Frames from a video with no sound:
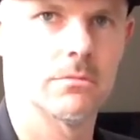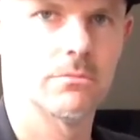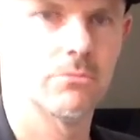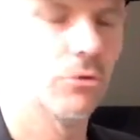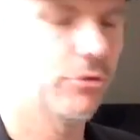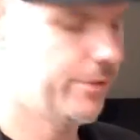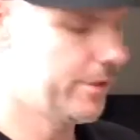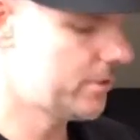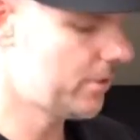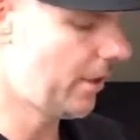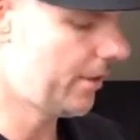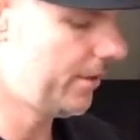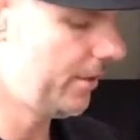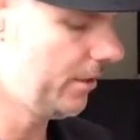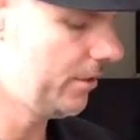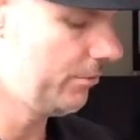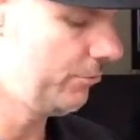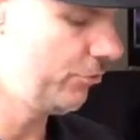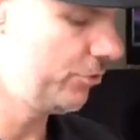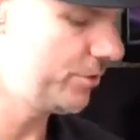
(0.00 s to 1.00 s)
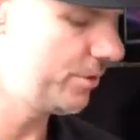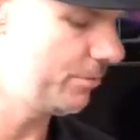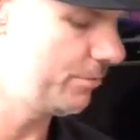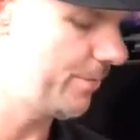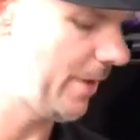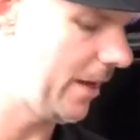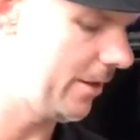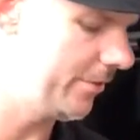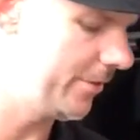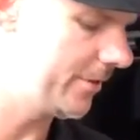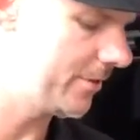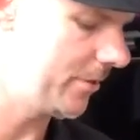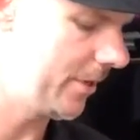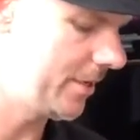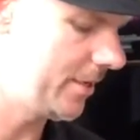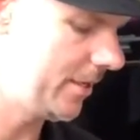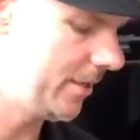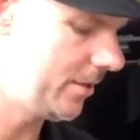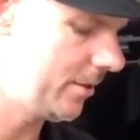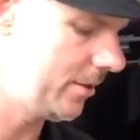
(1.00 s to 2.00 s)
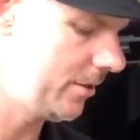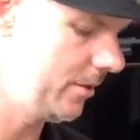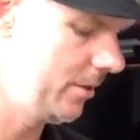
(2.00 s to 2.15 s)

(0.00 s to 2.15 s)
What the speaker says: Well, I think it was about this idea